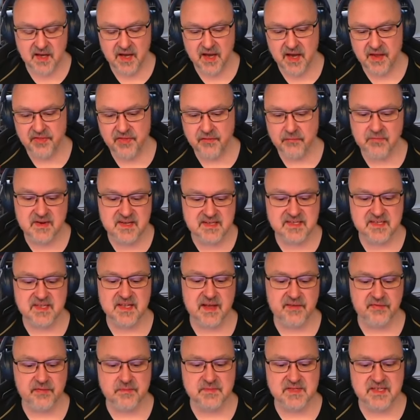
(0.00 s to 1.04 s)
And the reason
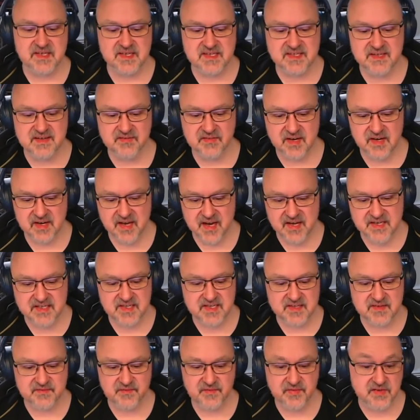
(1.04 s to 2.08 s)
they're from six, seven, and eight
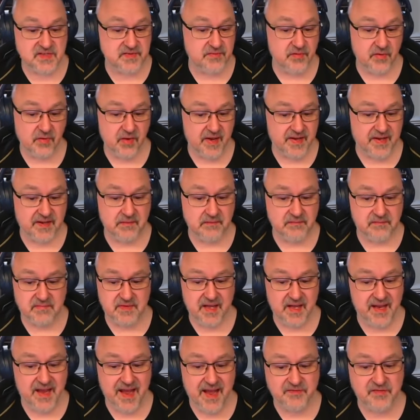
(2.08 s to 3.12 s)
is first of all, I,
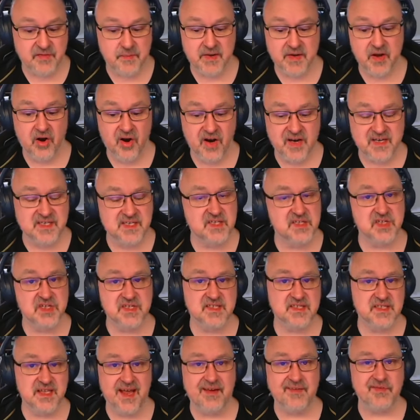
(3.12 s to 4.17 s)
they have to be high
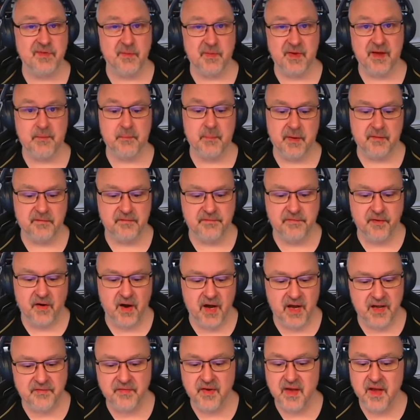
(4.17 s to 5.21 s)
digits, they have to be above
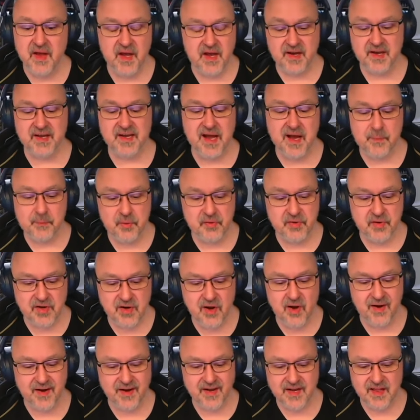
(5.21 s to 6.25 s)
five. And I can't put
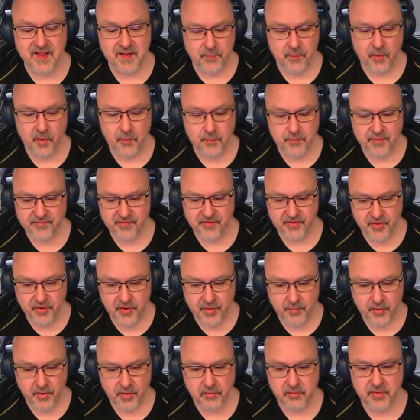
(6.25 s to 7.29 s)
nine in the bulb of a
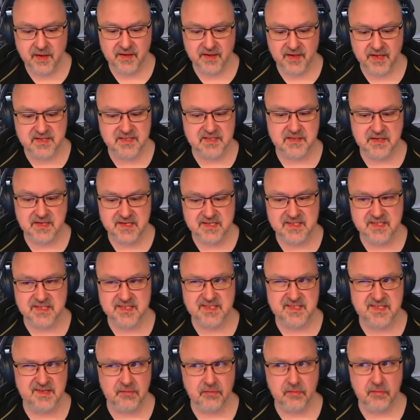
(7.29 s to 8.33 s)
thermo unless it's a
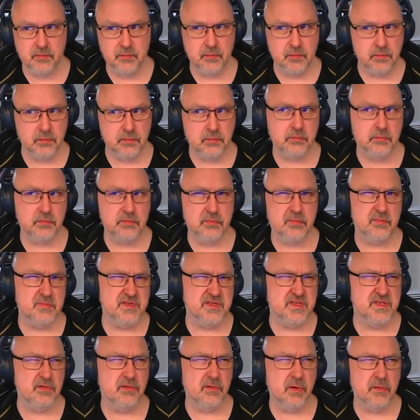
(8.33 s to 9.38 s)
zero
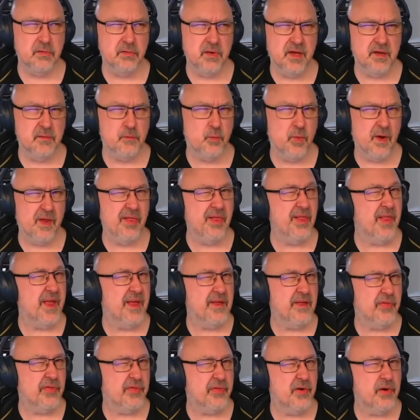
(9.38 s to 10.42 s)
zero length, one
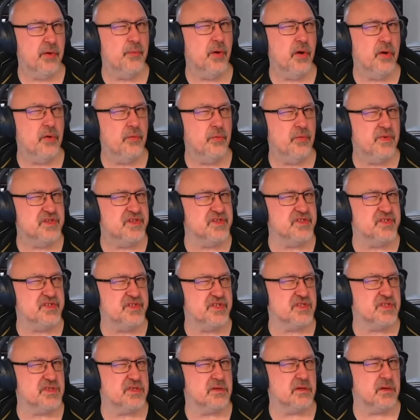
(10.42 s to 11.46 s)
length thermo, which is
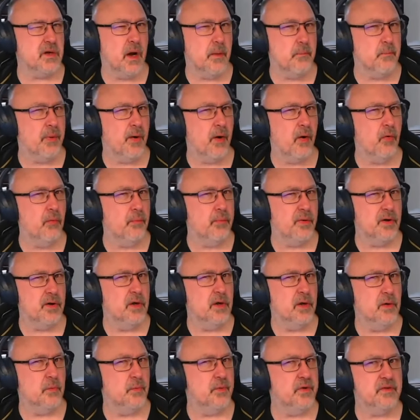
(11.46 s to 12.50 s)
just a bulb
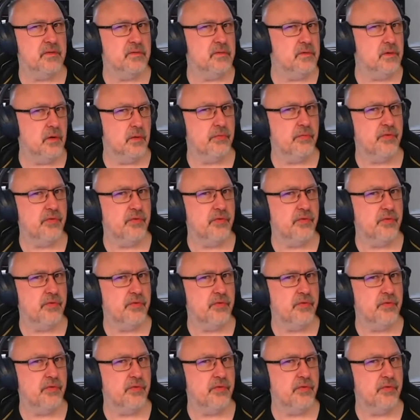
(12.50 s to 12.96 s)
with no